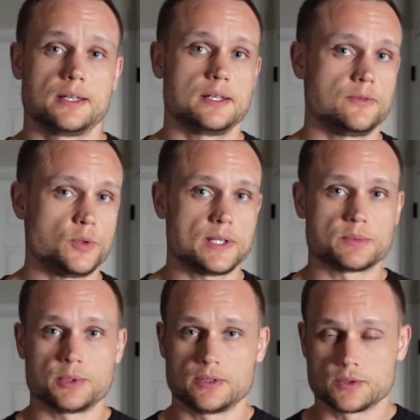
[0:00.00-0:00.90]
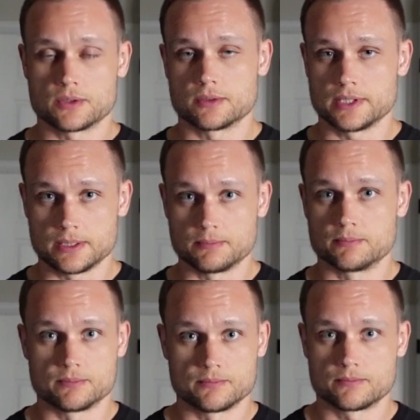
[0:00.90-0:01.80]
If you ask me, those are like
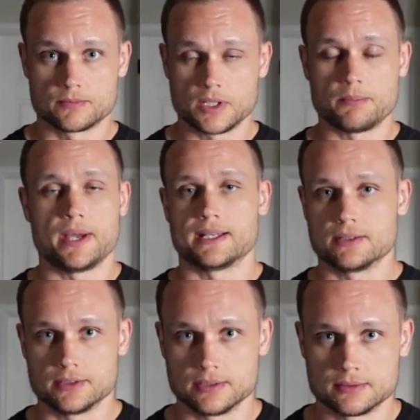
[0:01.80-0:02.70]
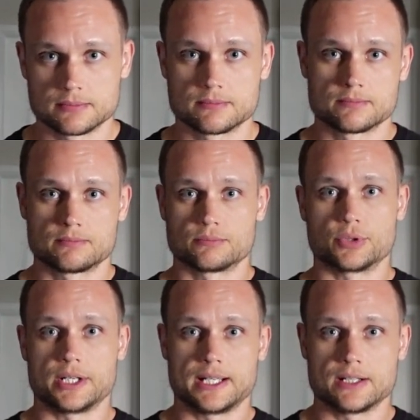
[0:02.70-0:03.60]
immaculate
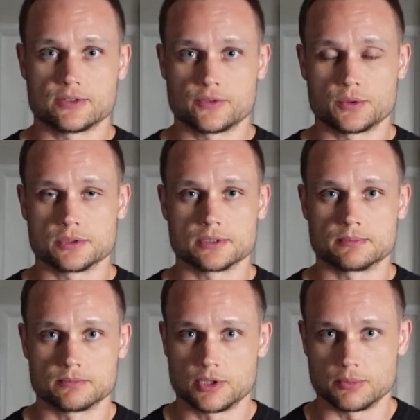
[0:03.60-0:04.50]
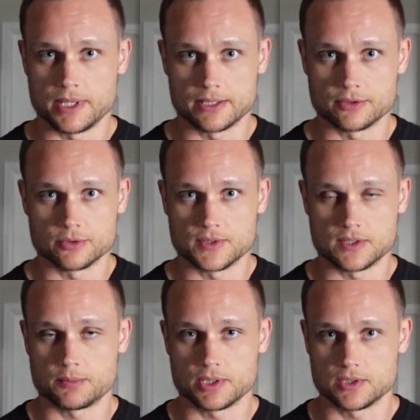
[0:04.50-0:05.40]
breakouts for your macros,
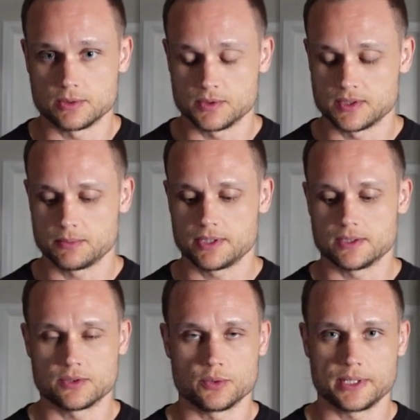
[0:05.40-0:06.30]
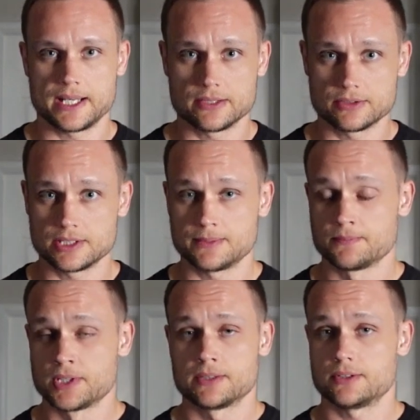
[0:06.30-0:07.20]
especially with something that's low calorie.
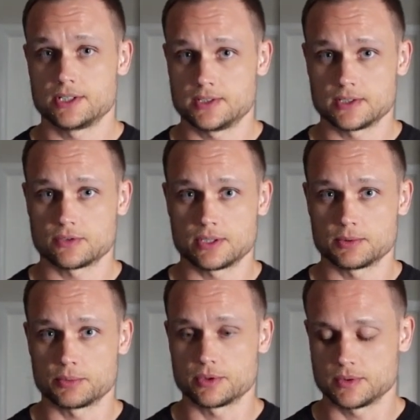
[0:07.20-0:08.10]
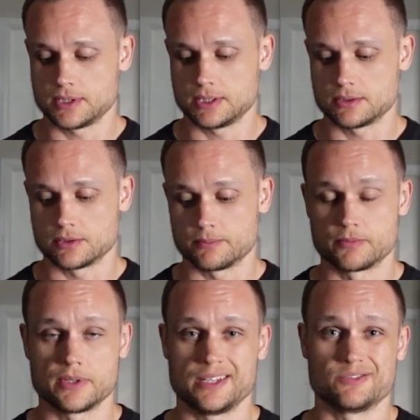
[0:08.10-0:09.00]
36 grams of protein, or
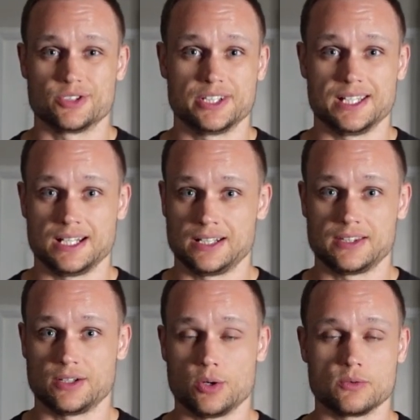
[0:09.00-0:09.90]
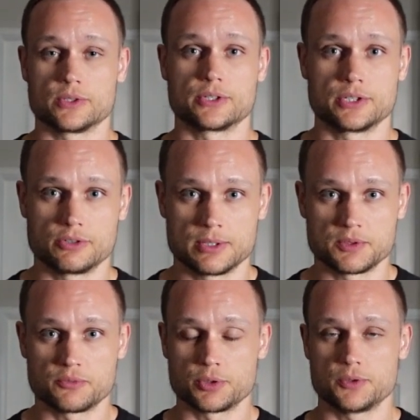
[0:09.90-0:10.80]
really anything over 30 grams
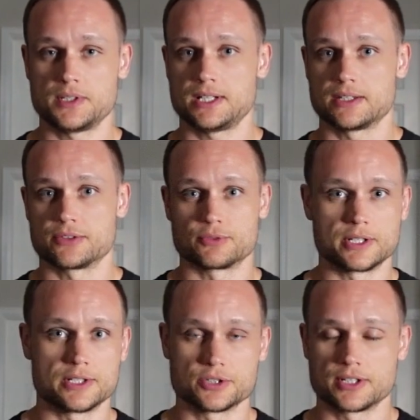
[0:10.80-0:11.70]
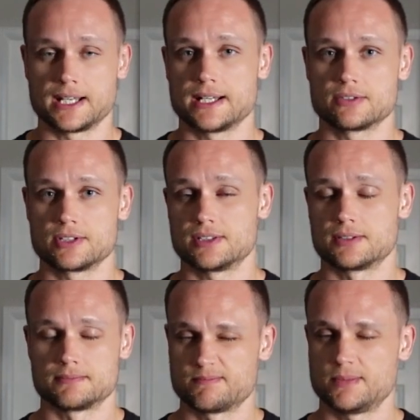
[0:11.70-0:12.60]
of protein at 300
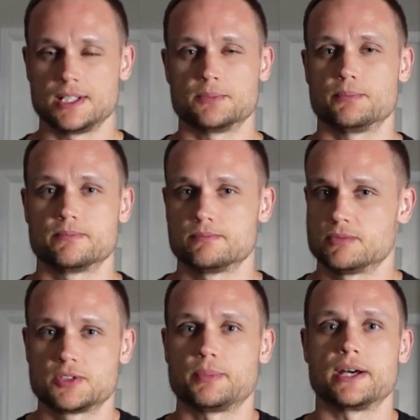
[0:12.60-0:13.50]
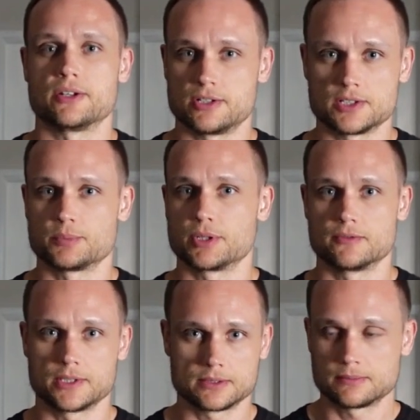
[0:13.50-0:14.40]
calories is spot on. It's perfect.